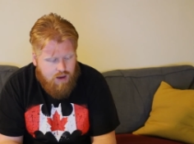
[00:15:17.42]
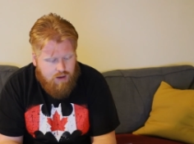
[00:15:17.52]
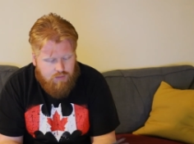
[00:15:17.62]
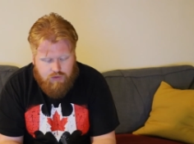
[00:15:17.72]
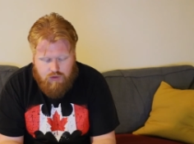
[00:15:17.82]

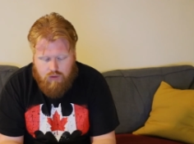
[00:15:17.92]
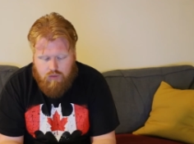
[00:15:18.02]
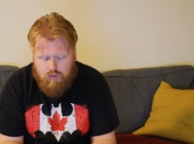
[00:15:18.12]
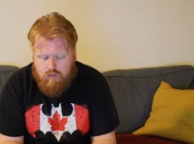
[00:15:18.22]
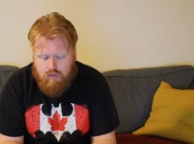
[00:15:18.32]
Uh,
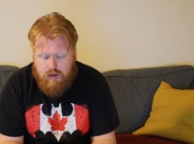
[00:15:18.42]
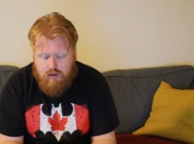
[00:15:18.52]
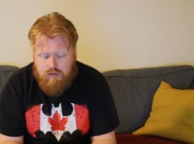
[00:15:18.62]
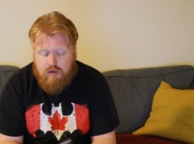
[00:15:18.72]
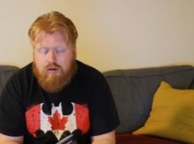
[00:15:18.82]
so,
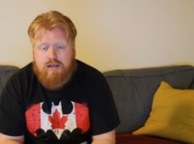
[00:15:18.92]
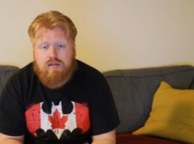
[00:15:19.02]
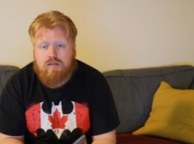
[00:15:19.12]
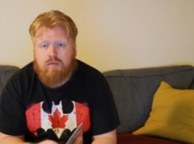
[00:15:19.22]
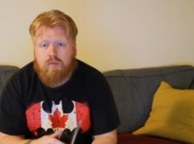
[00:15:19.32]
Heroes in
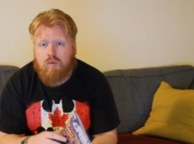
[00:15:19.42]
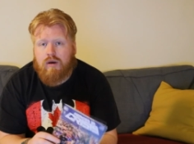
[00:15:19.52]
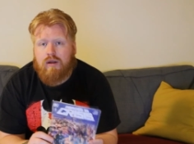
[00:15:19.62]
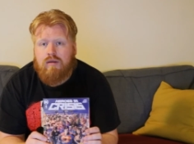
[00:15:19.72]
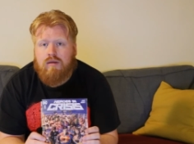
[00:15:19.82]
Crisis number
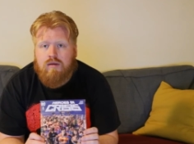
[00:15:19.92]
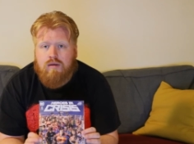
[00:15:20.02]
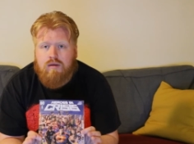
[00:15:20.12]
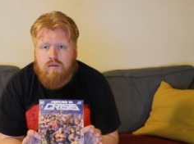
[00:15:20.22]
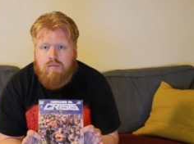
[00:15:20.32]
one,
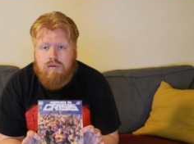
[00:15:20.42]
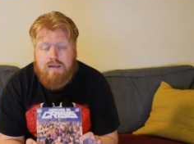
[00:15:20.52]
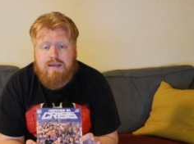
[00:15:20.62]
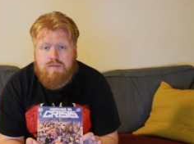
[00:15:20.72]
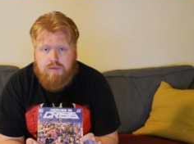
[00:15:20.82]

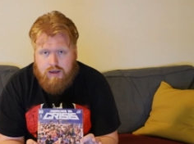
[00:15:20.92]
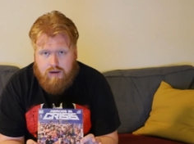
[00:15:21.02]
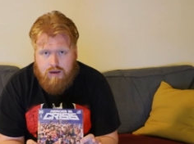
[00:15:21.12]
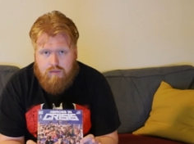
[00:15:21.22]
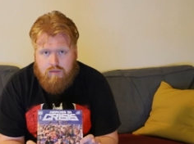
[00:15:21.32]
please
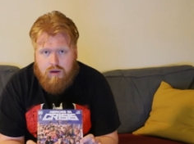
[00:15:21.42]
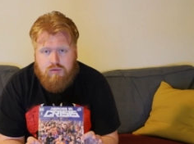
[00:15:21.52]
pick it up.